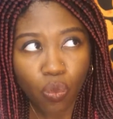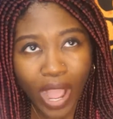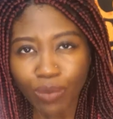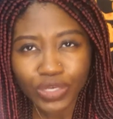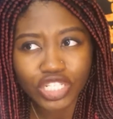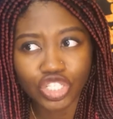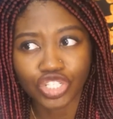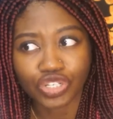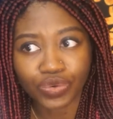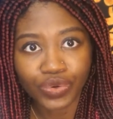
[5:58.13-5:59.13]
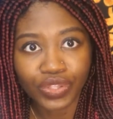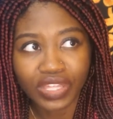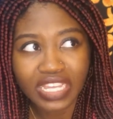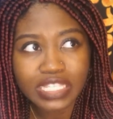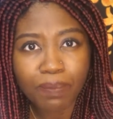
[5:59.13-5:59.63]
Why wouldn't you?
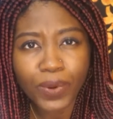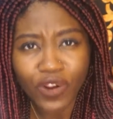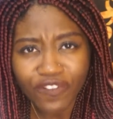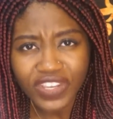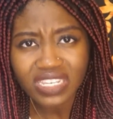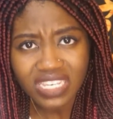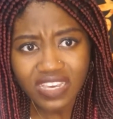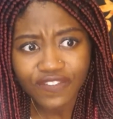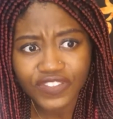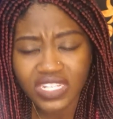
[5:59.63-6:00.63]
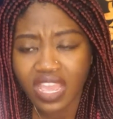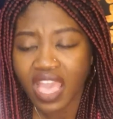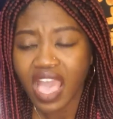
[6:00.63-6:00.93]
It's a perfect gift.